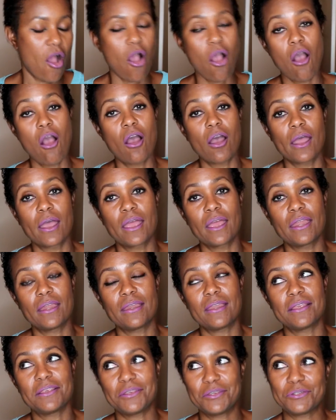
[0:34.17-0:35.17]
on
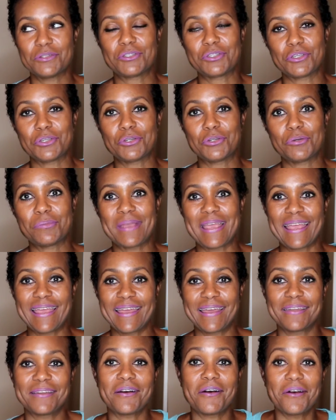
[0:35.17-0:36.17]
YouTube
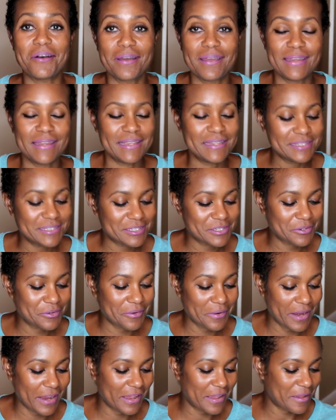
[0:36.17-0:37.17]
and on
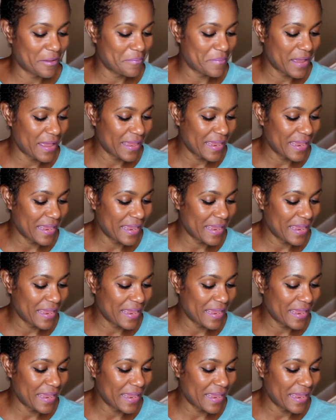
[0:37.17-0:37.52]
Instagram.